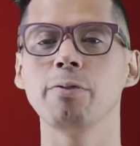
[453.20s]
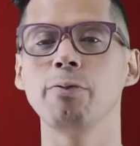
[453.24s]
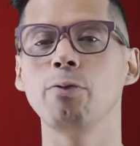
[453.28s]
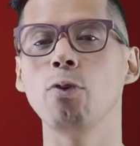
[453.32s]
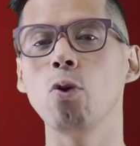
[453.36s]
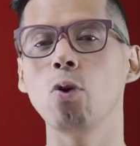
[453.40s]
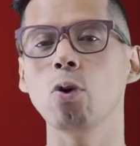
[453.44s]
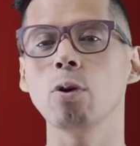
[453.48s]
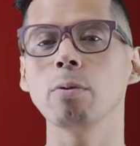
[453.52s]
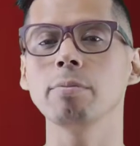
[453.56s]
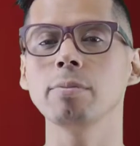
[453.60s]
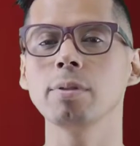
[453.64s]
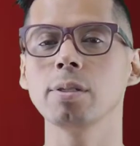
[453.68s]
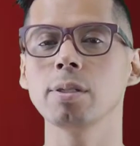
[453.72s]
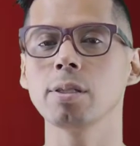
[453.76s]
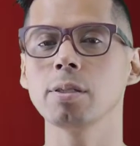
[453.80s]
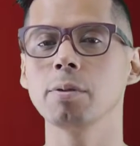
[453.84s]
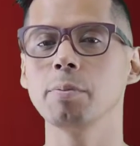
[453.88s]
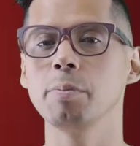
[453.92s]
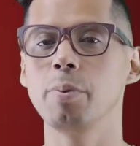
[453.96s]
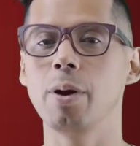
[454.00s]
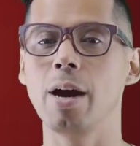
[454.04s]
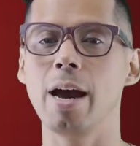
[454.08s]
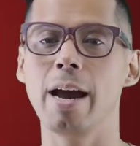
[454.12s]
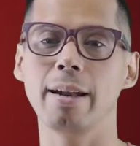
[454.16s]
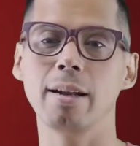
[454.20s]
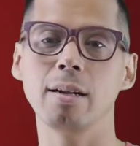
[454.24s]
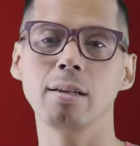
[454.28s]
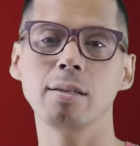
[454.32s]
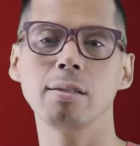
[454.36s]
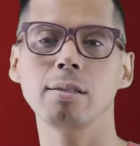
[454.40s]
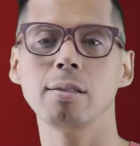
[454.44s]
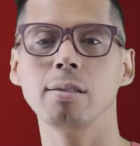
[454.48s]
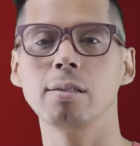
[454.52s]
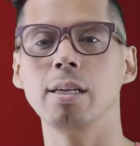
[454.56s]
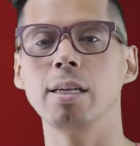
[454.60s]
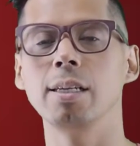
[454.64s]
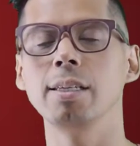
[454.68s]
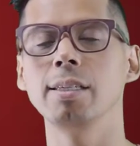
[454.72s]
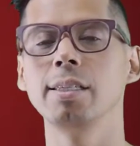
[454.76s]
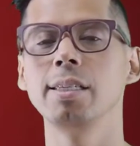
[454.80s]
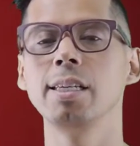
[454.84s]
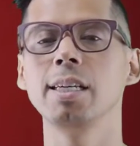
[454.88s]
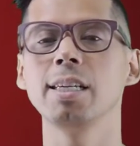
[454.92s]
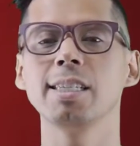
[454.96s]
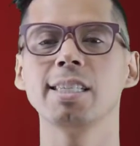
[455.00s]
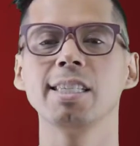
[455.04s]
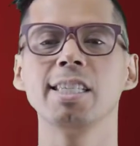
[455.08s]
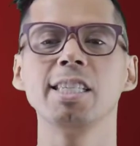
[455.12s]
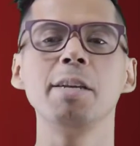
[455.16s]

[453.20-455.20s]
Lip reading: forms, patterns, and seeks